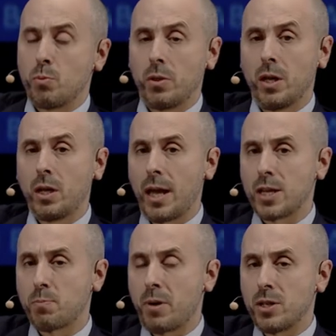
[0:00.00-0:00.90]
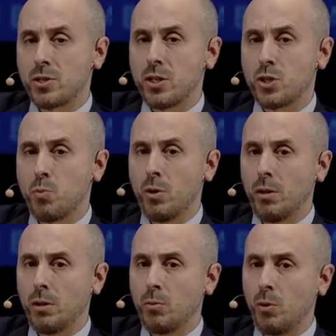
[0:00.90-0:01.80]
We think gas prices
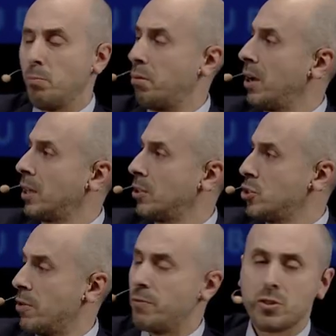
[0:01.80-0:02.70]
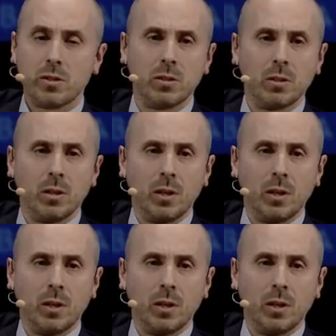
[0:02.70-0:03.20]
will break the Jefferson.